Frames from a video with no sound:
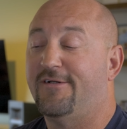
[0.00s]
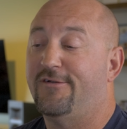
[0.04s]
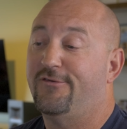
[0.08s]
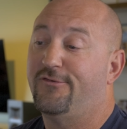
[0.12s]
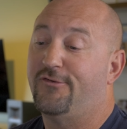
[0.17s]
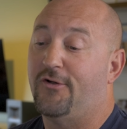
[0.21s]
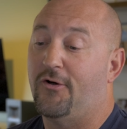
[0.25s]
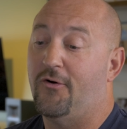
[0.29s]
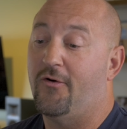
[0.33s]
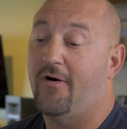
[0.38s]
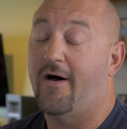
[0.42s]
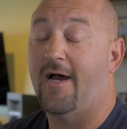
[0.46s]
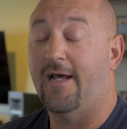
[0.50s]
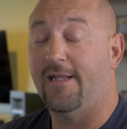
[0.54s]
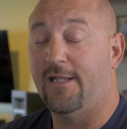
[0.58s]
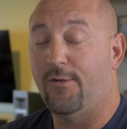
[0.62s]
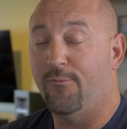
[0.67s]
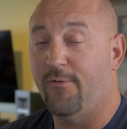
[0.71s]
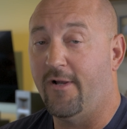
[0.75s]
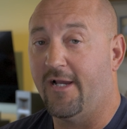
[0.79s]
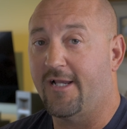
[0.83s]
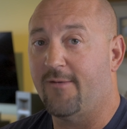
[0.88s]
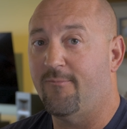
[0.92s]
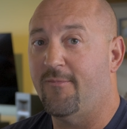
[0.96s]
So highly
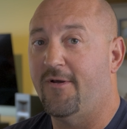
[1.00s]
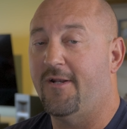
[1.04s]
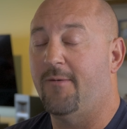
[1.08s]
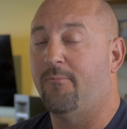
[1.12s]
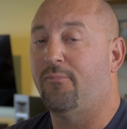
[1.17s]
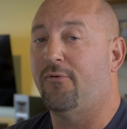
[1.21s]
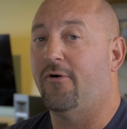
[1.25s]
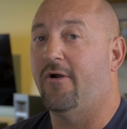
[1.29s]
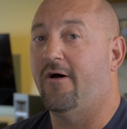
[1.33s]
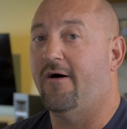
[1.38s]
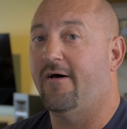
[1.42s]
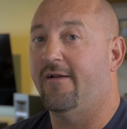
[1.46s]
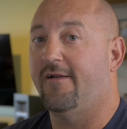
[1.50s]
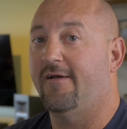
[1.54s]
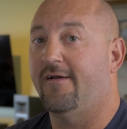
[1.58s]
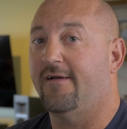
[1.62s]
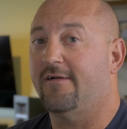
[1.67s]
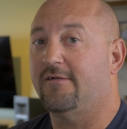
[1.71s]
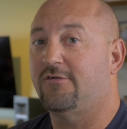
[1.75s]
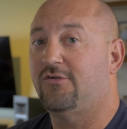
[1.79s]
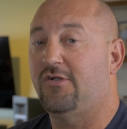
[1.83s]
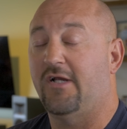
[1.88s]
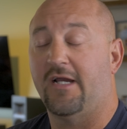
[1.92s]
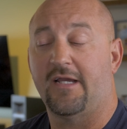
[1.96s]
recommended
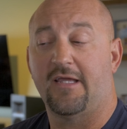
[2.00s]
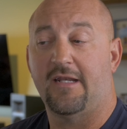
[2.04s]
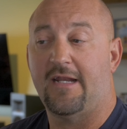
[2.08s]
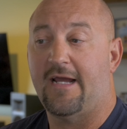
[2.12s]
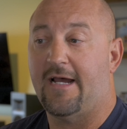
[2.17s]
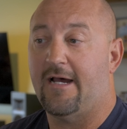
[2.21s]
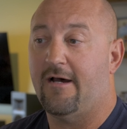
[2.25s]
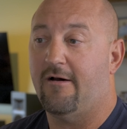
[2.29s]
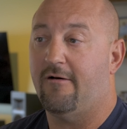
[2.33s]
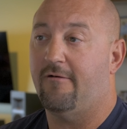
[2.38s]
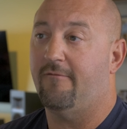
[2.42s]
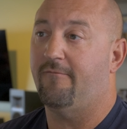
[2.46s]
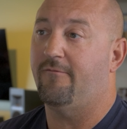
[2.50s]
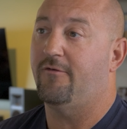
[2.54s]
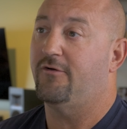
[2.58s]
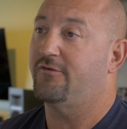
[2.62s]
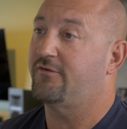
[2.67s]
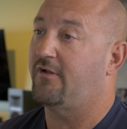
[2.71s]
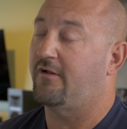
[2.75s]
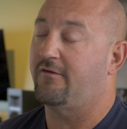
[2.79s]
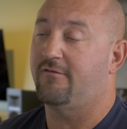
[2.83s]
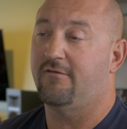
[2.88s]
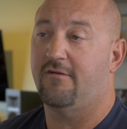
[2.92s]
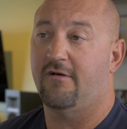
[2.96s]
product. Check it out.
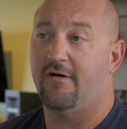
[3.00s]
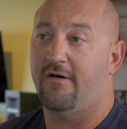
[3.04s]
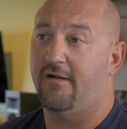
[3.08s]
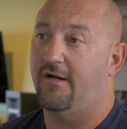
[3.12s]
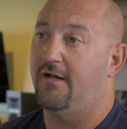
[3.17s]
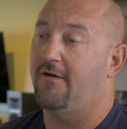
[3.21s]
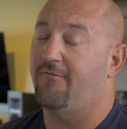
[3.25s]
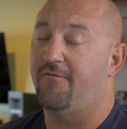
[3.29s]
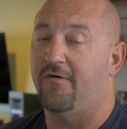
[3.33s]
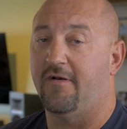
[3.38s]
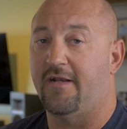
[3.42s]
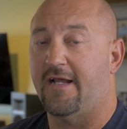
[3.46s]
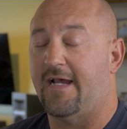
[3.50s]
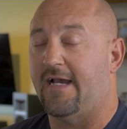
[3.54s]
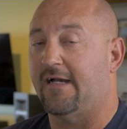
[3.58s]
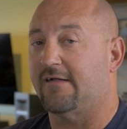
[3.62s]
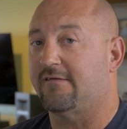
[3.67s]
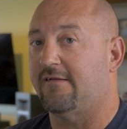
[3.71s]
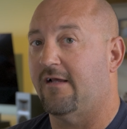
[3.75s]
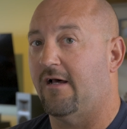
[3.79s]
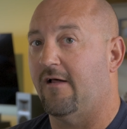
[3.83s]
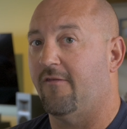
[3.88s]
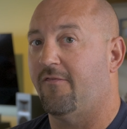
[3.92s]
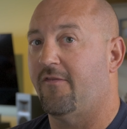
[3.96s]
There's a ton of different
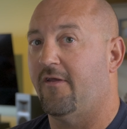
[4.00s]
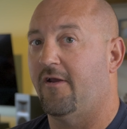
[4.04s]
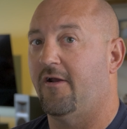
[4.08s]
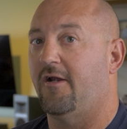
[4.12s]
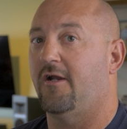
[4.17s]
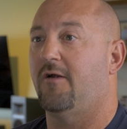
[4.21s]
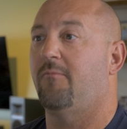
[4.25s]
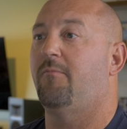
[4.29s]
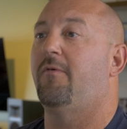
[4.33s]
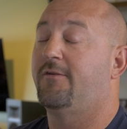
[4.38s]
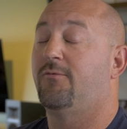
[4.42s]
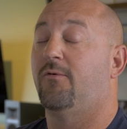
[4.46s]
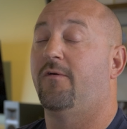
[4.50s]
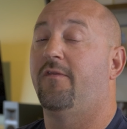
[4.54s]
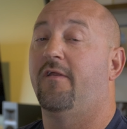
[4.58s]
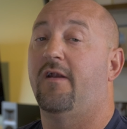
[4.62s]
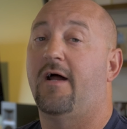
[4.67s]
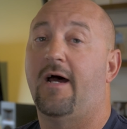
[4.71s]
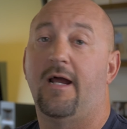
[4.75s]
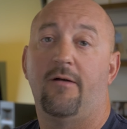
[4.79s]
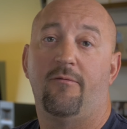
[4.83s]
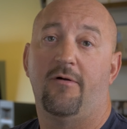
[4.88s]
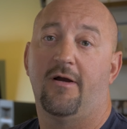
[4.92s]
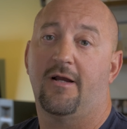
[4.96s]
DACs out there, but the one
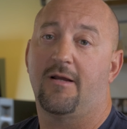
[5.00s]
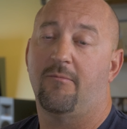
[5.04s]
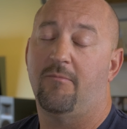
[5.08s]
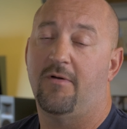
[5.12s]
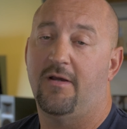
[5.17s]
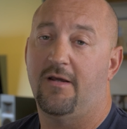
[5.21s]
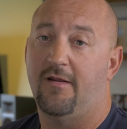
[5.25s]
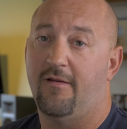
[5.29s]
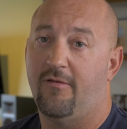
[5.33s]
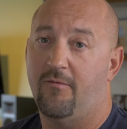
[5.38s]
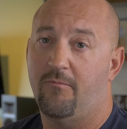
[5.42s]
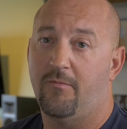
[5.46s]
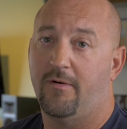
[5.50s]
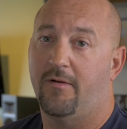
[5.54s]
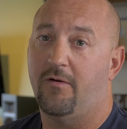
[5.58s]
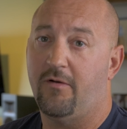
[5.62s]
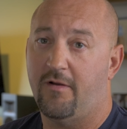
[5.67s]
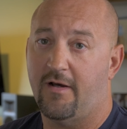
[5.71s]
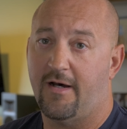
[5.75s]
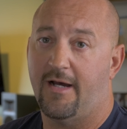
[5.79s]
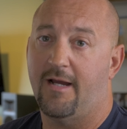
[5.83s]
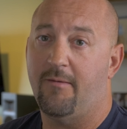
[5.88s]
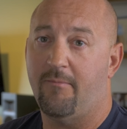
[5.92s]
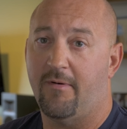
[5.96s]
that I recommend, the
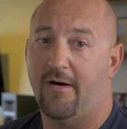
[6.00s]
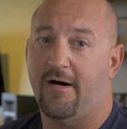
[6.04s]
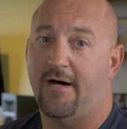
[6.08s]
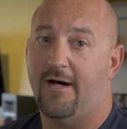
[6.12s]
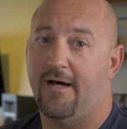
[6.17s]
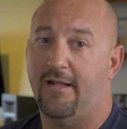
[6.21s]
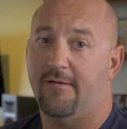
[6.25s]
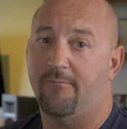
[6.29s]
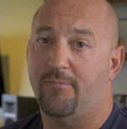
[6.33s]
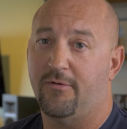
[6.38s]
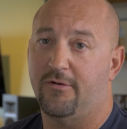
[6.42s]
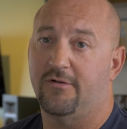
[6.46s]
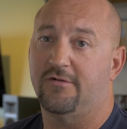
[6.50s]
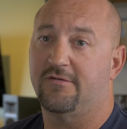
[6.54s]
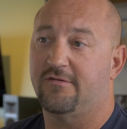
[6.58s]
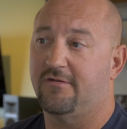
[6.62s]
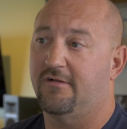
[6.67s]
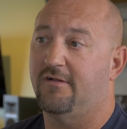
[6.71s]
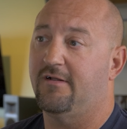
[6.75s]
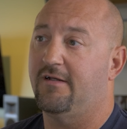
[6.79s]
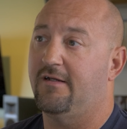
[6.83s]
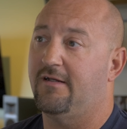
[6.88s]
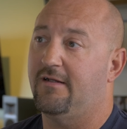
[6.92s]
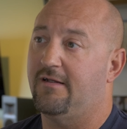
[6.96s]
one I bought
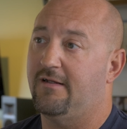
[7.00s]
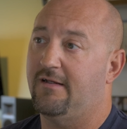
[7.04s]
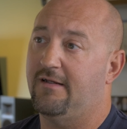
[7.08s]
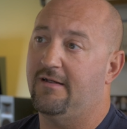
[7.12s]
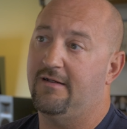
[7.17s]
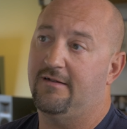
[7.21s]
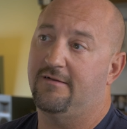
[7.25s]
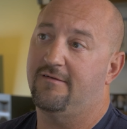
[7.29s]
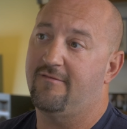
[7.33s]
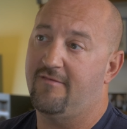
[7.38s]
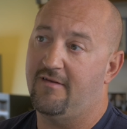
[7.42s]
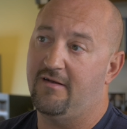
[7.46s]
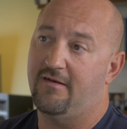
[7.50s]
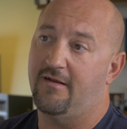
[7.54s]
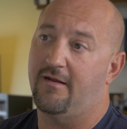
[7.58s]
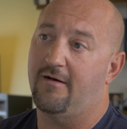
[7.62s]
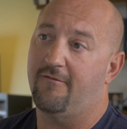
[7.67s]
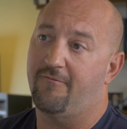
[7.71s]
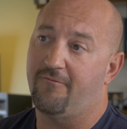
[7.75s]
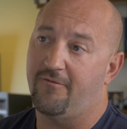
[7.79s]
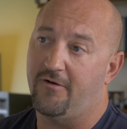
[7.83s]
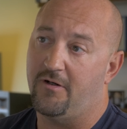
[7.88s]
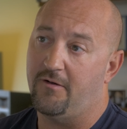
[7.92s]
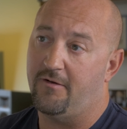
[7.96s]
personally, is the
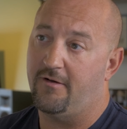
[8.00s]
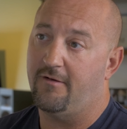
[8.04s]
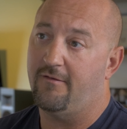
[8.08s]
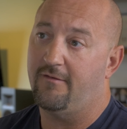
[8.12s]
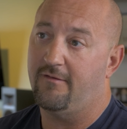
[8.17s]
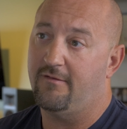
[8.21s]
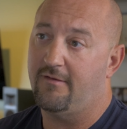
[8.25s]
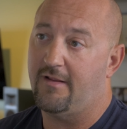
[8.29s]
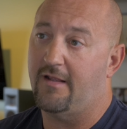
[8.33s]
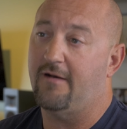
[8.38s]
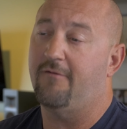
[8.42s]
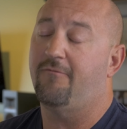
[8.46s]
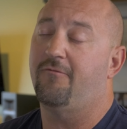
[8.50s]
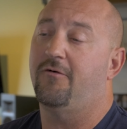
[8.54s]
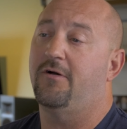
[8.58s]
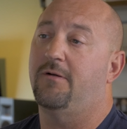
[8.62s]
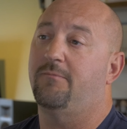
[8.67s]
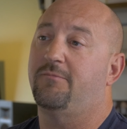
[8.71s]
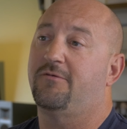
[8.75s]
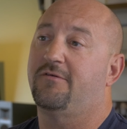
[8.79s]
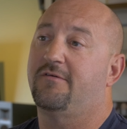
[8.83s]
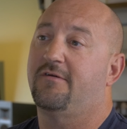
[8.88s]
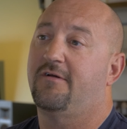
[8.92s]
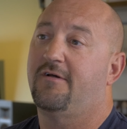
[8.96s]

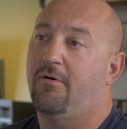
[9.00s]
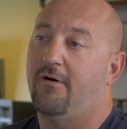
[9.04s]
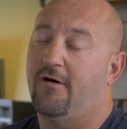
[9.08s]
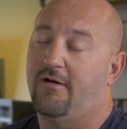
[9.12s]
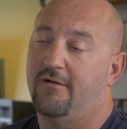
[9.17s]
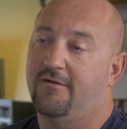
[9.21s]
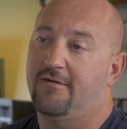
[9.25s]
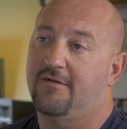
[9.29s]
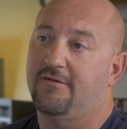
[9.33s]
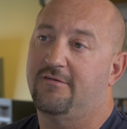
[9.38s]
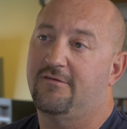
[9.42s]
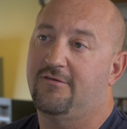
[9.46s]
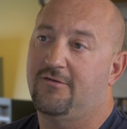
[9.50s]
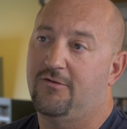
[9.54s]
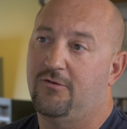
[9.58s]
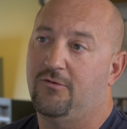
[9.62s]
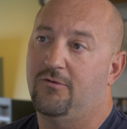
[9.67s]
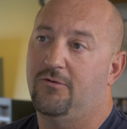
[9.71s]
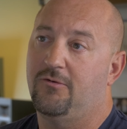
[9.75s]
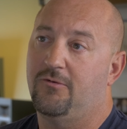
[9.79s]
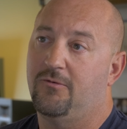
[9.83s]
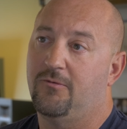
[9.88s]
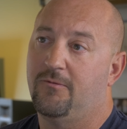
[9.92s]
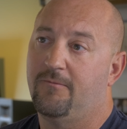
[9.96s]
Denafrips Pontus
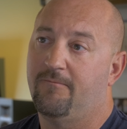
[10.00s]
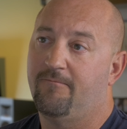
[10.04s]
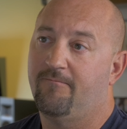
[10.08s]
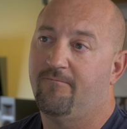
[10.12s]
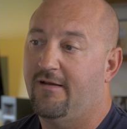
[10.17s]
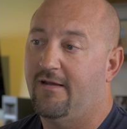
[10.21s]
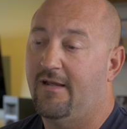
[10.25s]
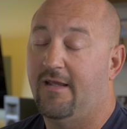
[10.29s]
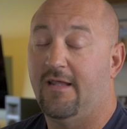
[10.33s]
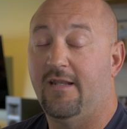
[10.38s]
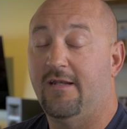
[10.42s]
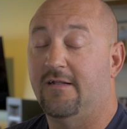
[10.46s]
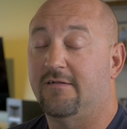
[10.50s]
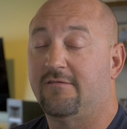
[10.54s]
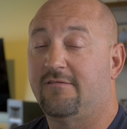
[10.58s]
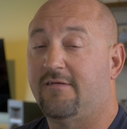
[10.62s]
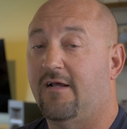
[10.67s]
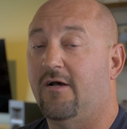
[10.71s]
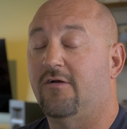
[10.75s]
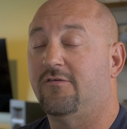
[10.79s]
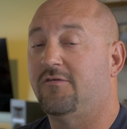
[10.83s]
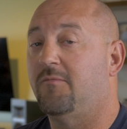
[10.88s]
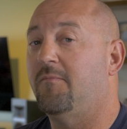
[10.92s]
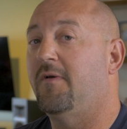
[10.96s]
II, and it
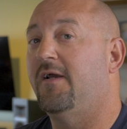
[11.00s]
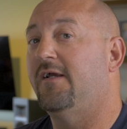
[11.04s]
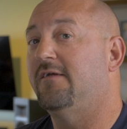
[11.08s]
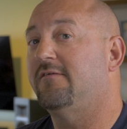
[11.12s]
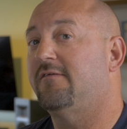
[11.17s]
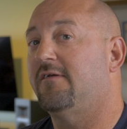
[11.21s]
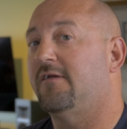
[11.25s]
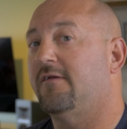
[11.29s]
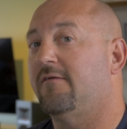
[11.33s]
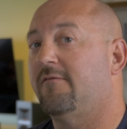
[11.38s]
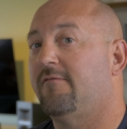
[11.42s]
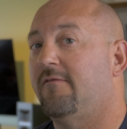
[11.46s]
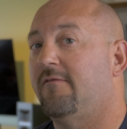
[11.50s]
sounds amazing.